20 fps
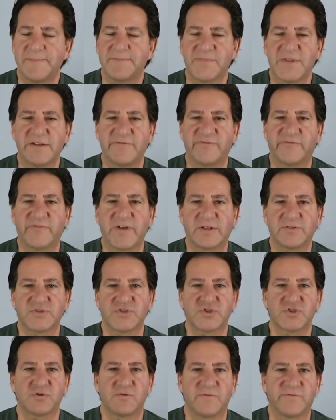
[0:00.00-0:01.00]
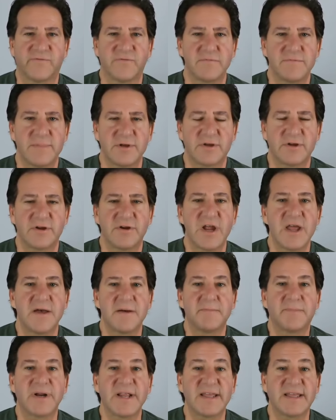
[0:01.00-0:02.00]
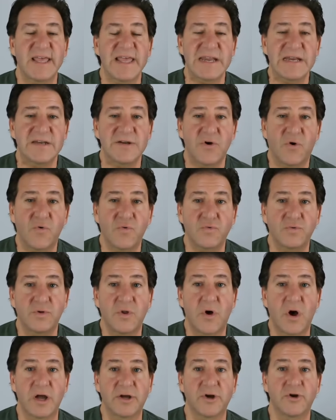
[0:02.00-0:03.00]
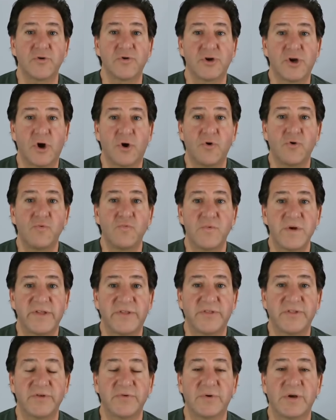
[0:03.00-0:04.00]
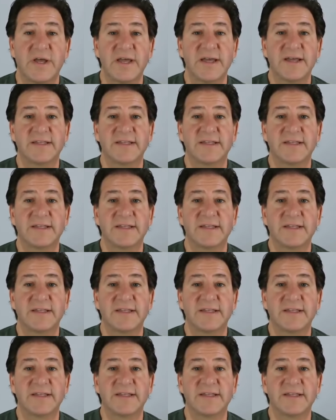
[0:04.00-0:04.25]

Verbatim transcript: it felt so familiar, but it can no longer go with you.